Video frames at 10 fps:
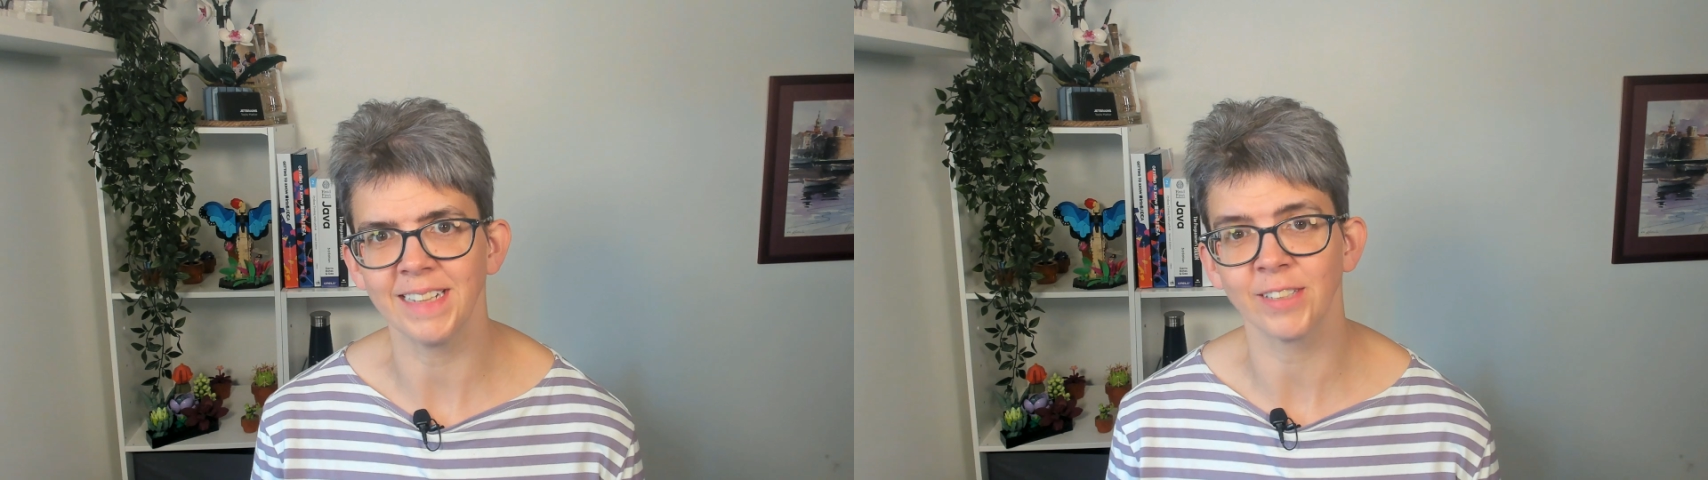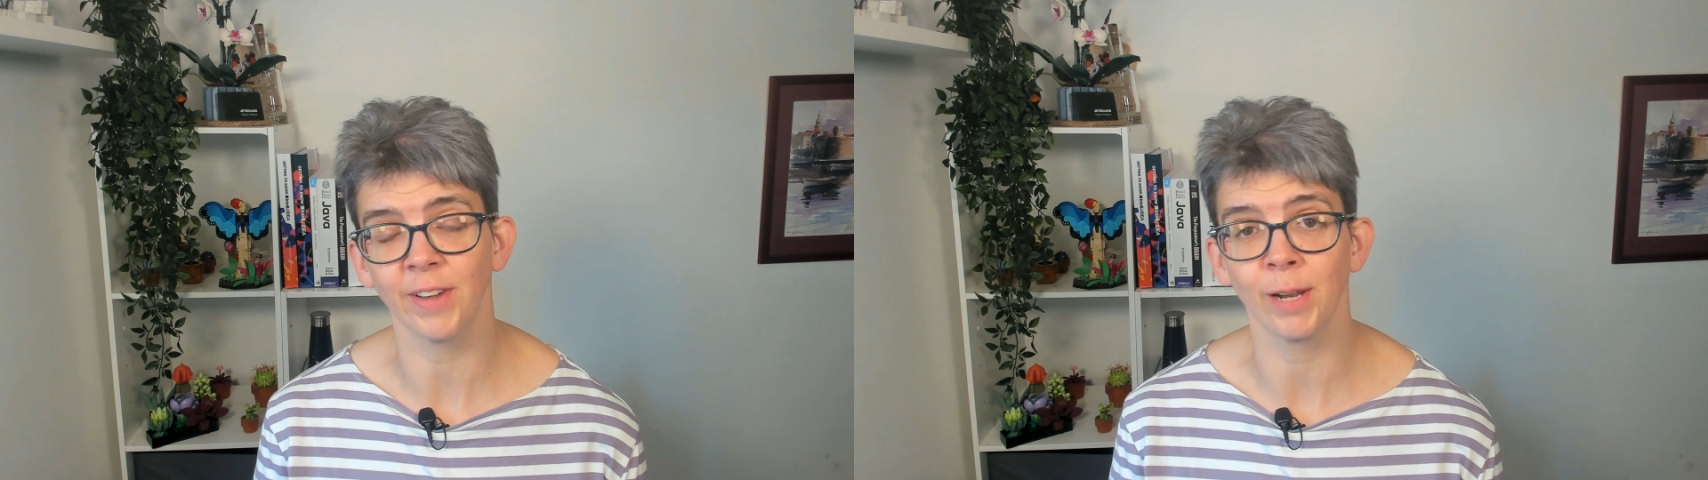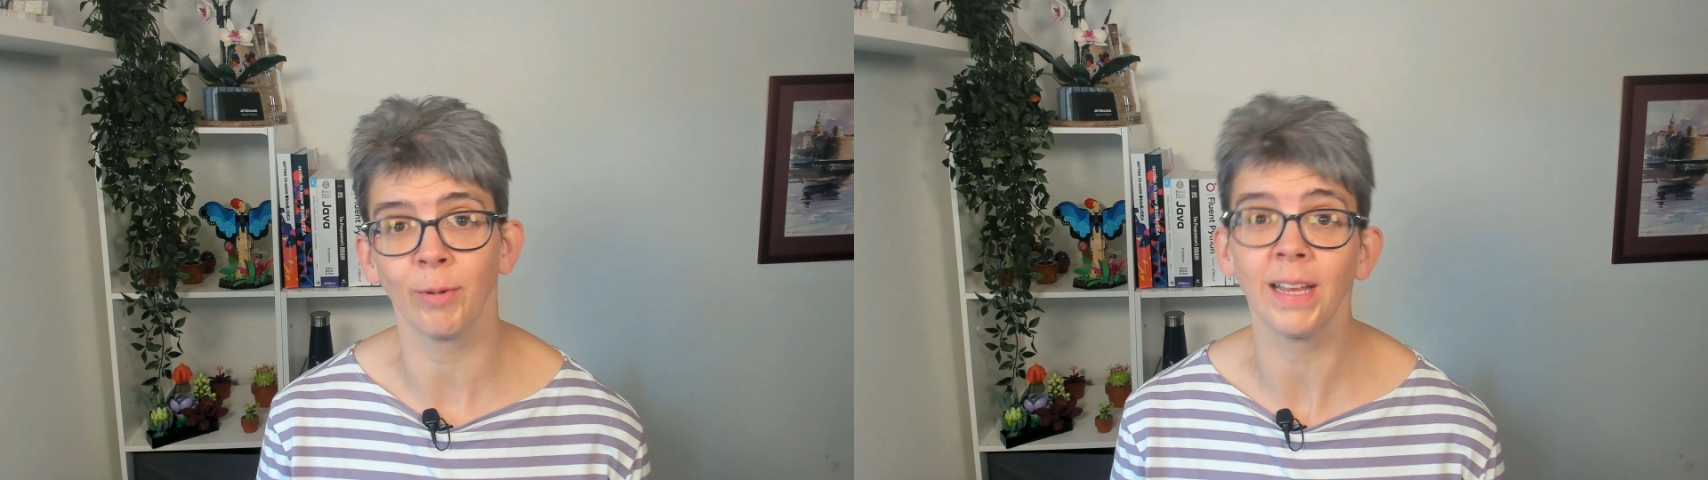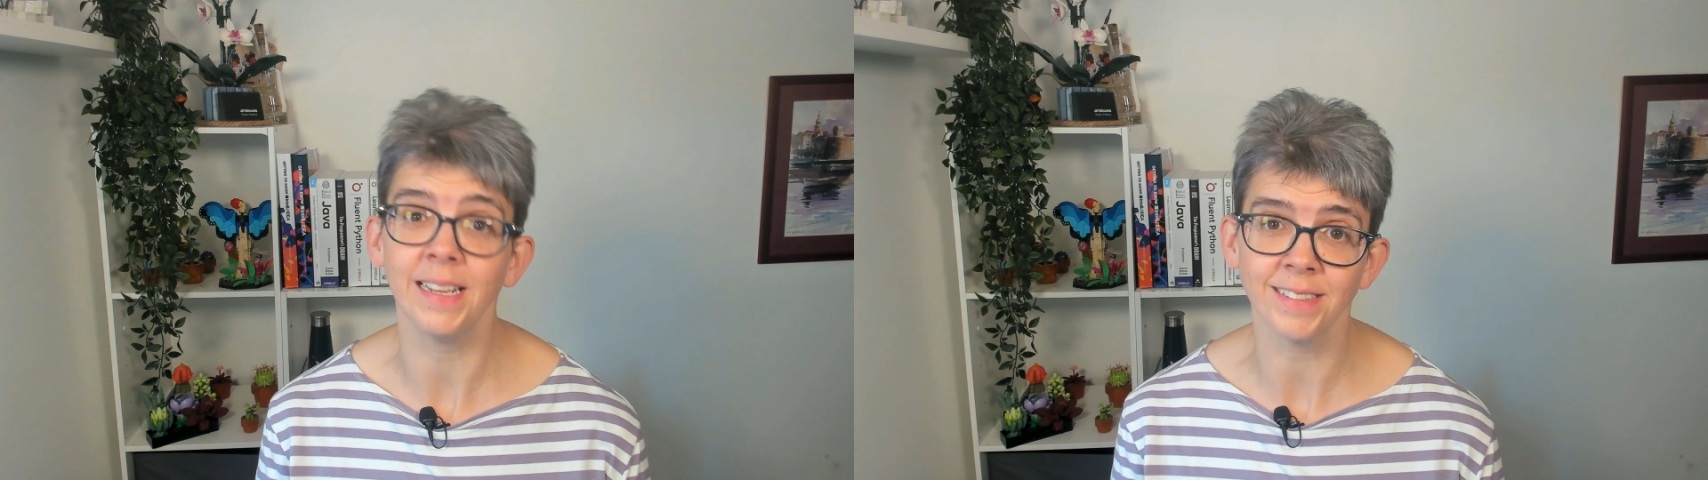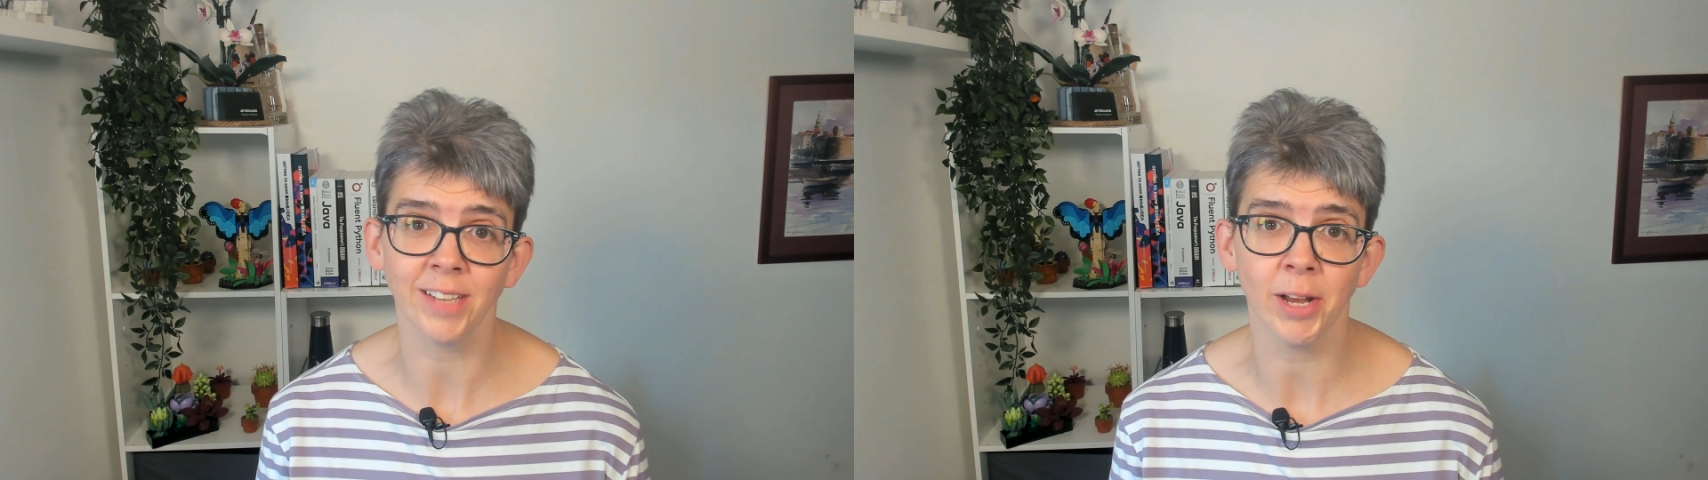is available
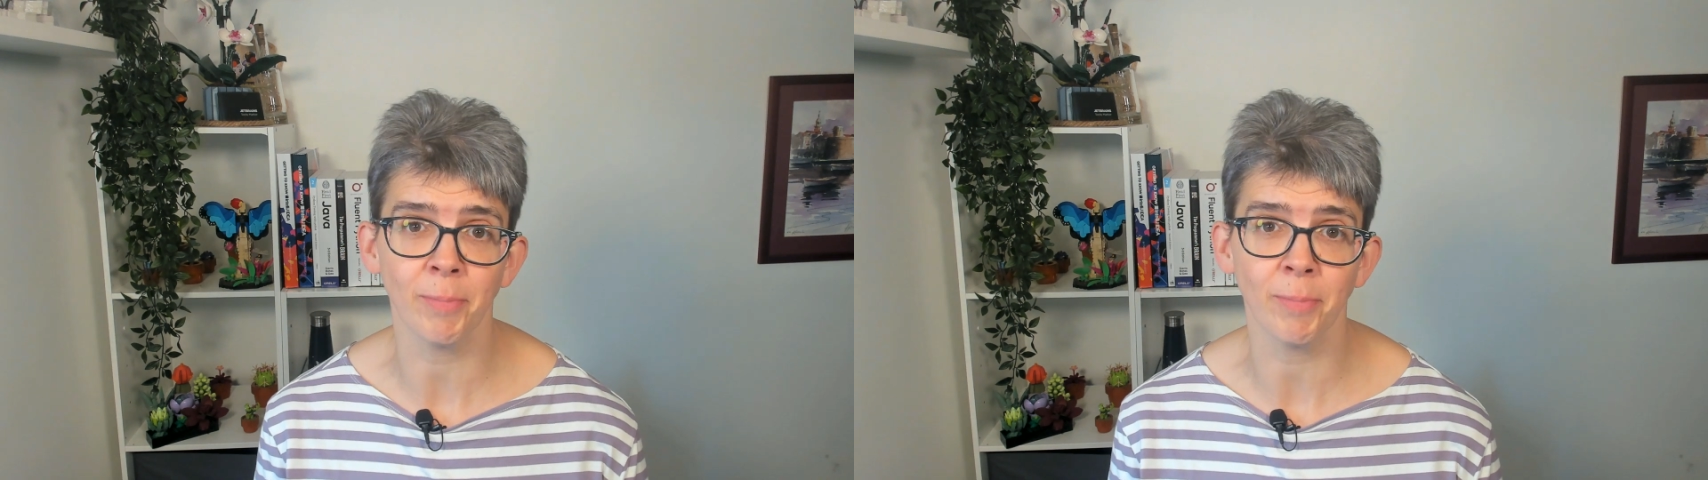inside